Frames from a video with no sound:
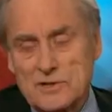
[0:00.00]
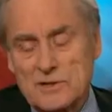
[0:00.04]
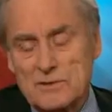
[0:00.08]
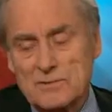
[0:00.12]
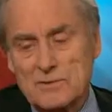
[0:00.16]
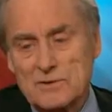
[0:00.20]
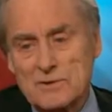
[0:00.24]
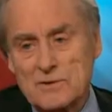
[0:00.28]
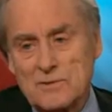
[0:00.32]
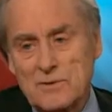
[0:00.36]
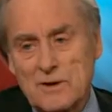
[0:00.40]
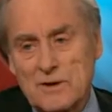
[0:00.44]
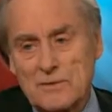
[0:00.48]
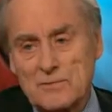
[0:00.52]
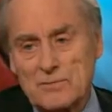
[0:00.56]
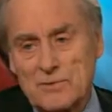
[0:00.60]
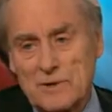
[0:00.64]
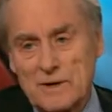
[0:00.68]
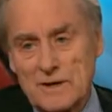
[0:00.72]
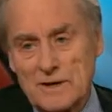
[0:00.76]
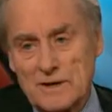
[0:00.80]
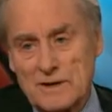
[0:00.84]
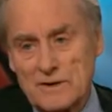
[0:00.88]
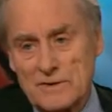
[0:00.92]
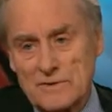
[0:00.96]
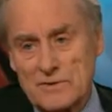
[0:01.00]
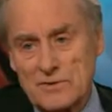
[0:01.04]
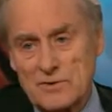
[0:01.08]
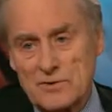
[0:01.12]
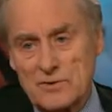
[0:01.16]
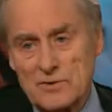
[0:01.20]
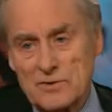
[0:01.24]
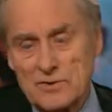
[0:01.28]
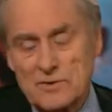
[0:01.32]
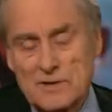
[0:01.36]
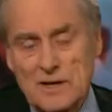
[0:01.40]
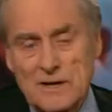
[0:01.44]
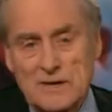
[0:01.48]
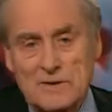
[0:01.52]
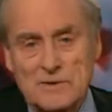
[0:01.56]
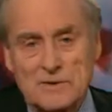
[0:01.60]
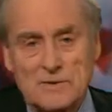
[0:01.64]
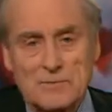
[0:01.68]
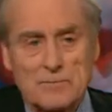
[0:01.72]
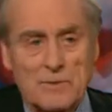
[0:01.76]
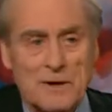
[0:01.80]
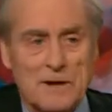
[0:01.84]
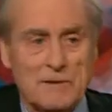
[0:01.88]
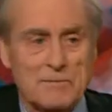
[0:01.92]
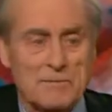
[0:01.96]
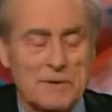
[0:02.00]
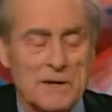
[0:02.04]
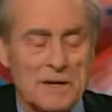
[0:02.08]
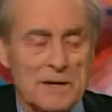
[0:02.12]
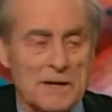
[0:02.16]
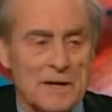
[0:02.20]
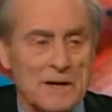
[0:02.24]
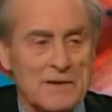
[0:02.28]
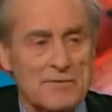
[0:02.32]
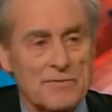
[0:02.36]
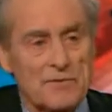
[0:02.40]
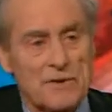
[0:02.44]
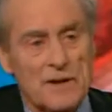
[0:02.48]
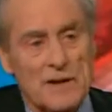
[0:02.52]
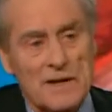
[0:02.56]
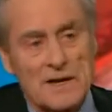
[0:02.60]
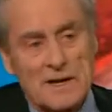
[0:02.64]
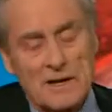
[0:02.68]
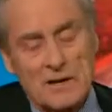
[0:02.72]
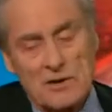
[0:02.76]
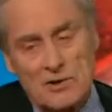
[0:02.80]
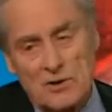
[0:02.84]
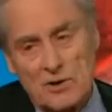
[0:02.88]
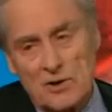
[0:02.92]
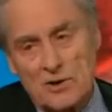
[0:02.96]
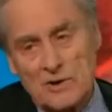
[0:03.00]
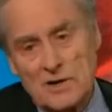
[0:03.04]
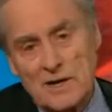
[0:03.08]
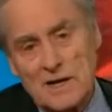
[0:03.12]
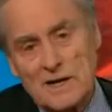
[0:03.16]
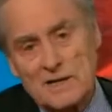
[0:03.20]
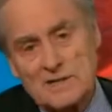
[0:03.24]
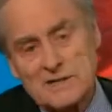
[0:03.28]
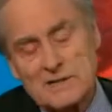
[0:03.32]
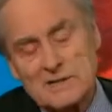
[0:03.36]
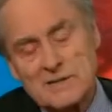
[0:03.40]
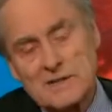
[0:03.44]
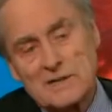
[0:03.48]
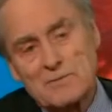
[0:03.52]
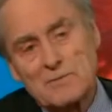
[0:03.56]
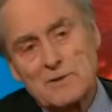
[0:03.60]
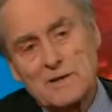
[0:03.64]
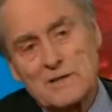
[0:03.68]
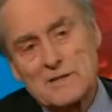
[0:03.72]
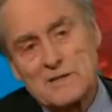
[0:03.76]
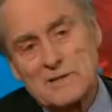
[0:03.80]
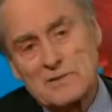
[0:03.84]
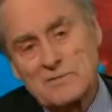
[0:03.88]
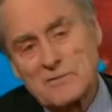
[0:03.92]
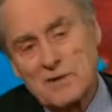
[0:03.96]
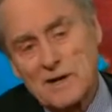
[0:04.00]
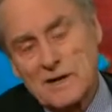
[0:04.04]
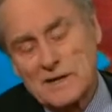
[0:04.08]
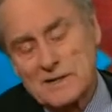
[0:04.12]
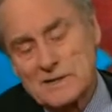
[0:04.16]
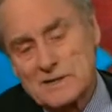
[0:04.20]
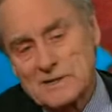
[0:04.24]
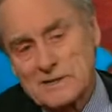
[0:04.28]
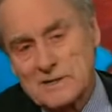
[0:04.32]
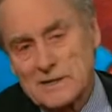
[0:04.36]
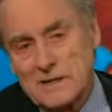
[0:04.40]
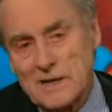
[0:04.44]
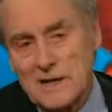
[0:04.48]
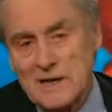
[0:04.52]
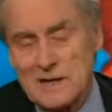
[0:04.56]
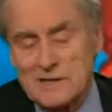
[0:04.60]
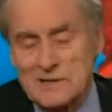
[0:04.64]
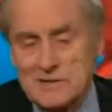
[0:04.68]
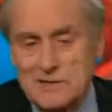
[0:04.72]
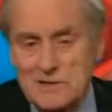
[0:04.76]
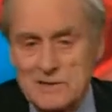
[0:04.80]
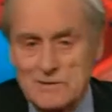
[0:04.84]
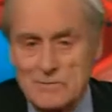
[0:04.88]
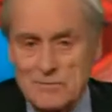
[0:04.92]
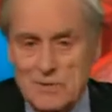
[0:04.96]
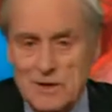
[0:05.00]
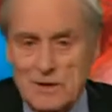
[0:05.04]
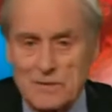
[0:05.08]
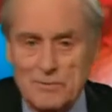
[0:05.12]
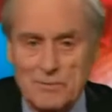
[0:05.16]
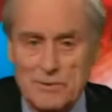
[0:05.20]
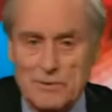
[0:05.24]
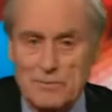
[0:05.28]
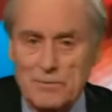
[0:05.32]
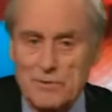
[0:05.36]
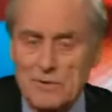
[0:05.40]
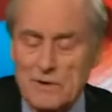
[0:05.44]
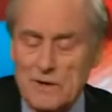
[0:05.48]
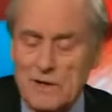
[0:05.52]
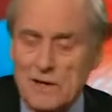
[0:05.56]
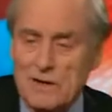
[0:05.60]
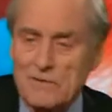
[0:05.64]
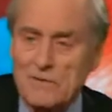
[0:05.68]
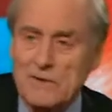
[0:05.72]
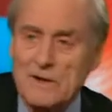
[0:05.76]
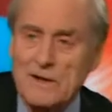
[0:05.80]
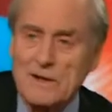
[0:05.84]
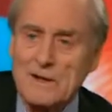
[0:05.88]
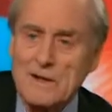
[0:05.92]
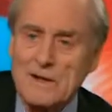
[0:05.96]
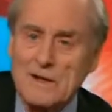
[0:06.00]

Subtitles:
she was quite brilliant, of course, and she made me laugh a lot, like she did when she writes today. She can make people laugh.